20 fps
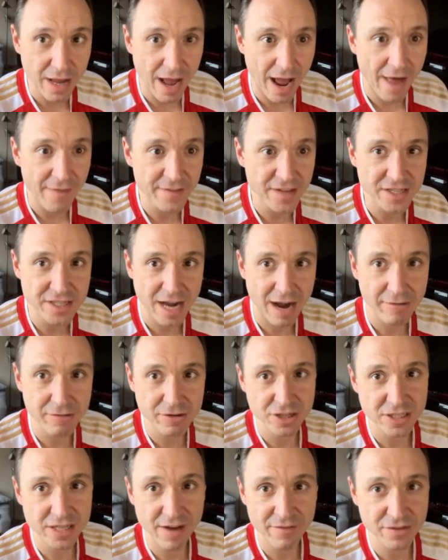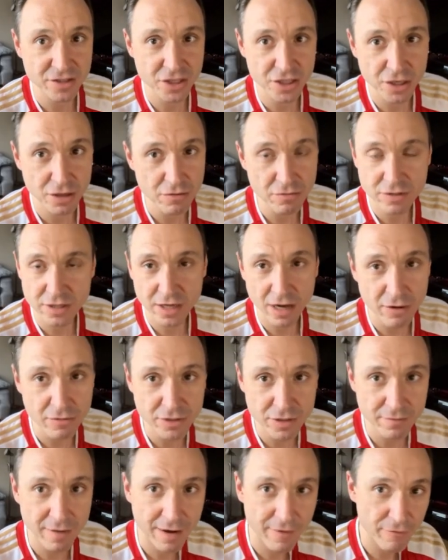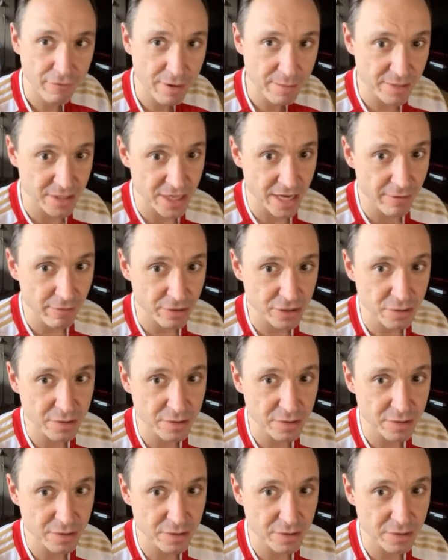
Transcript: and this character's having to use loads of rank 3 materials,